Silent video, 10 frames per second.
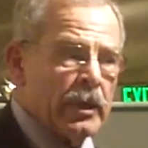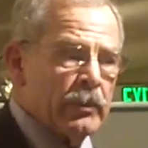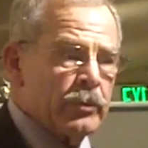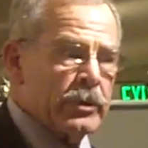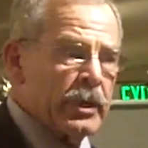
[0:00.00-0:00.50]

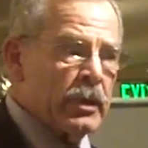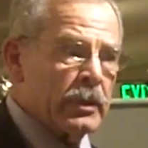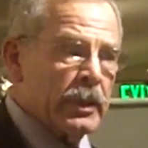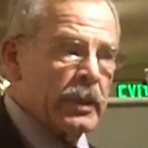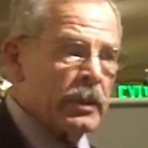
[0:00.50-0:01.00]
uh,
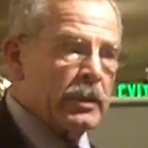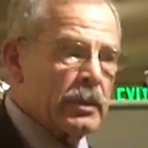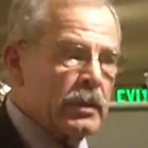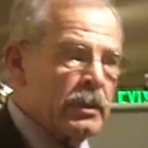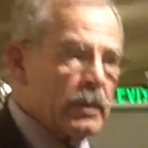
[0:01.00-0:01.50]
particularly
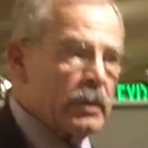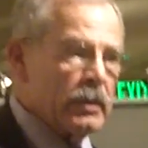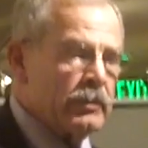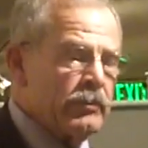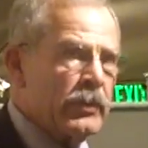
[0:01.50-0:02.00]
uh,
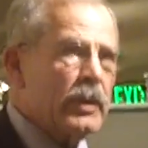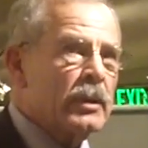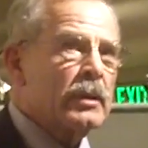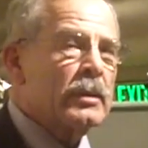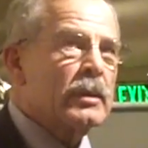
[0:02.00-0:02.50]

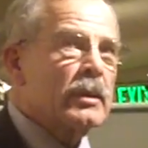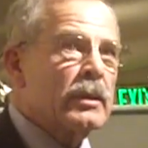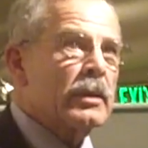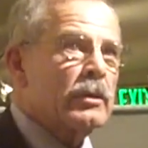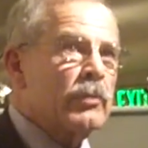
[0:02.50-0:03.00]

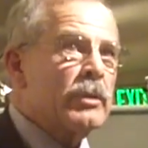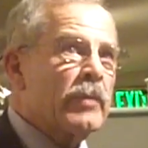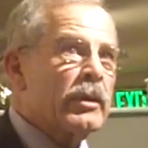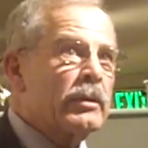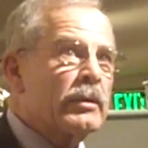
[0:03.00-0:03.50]
Queen
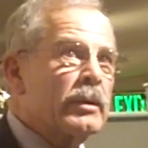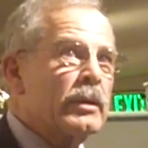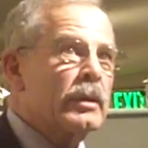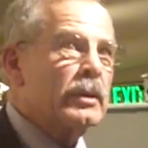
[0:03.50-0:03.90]
Mother,